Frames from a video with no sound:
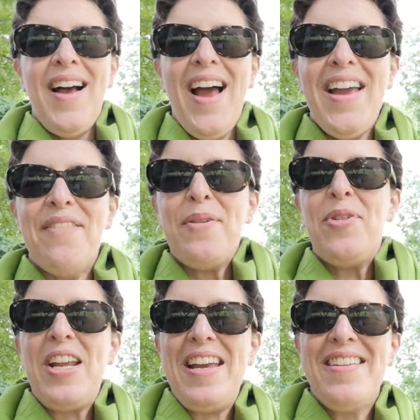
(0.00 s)
Hey
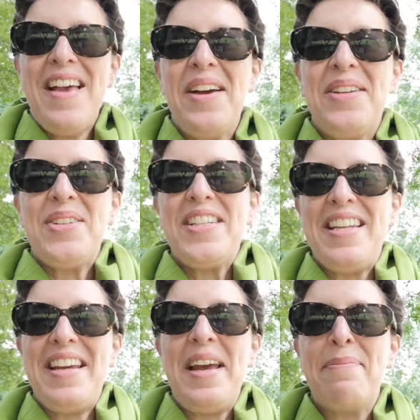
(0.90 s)
everybody, how you doing
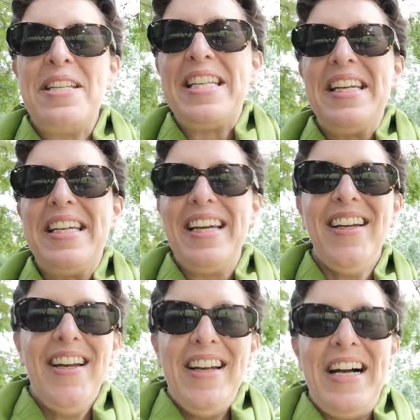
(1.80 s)
today? Happy Sunday.
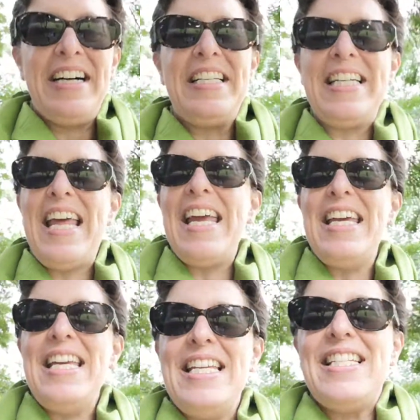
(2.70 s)

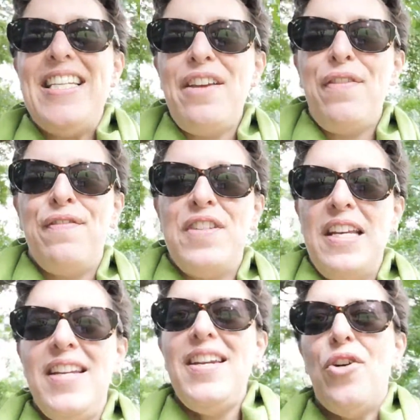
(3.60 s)
Today is day
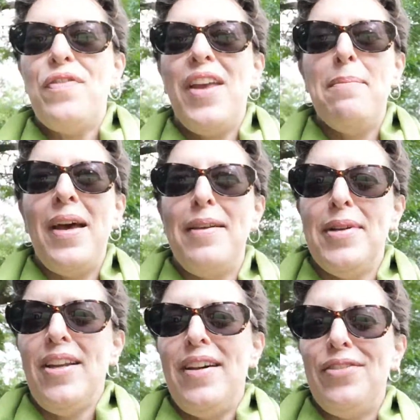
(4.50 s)
15 of Kim
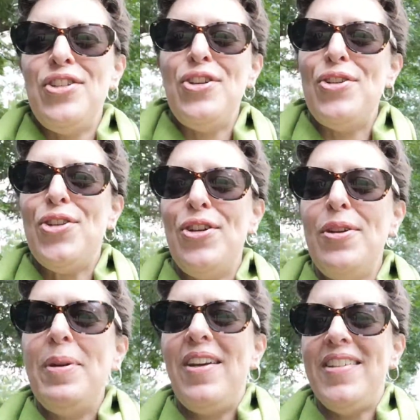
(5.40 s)
Hamer Live on
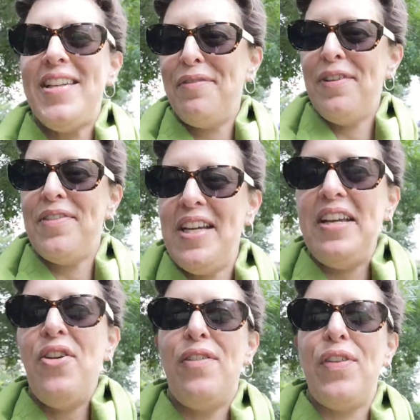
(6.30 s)
YouTube and day
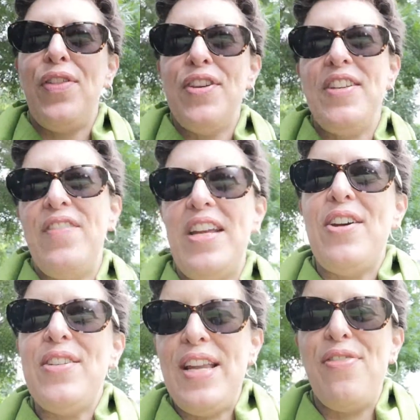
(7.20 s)
15 of the 30
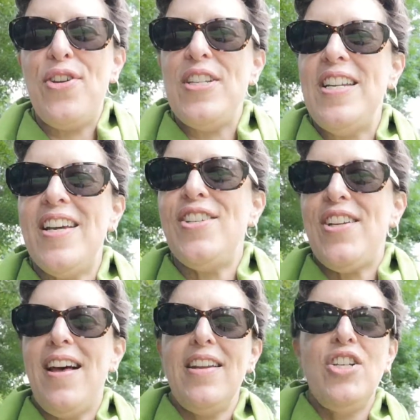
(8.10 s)
videos in 30 days
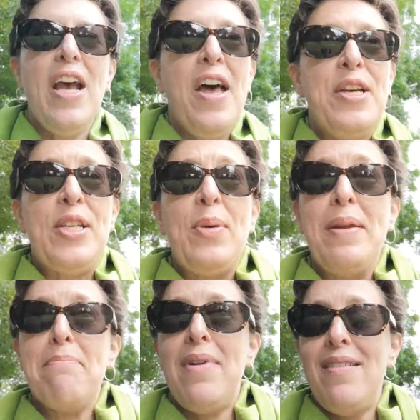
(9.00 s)
challenge. So
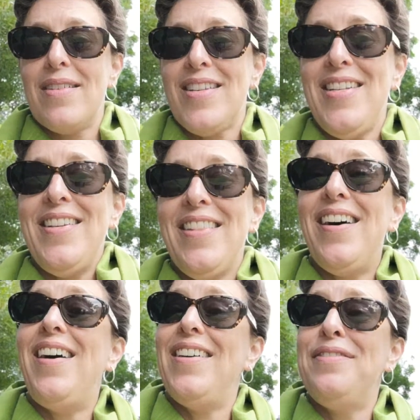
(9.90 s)
it marks the
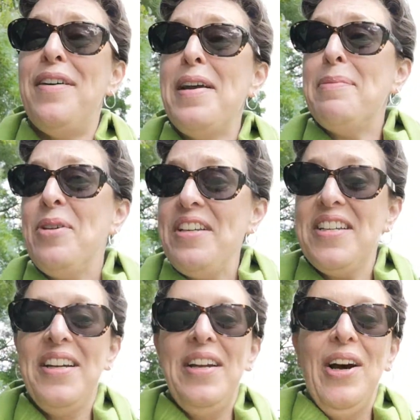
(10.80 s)
halfway point
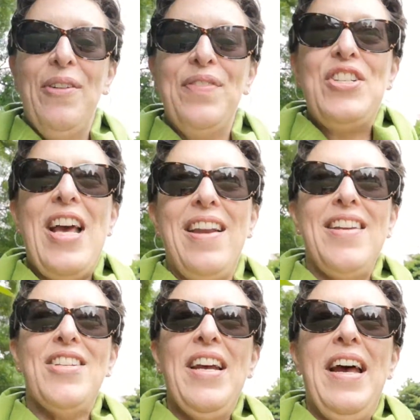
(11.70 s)
of the challenge.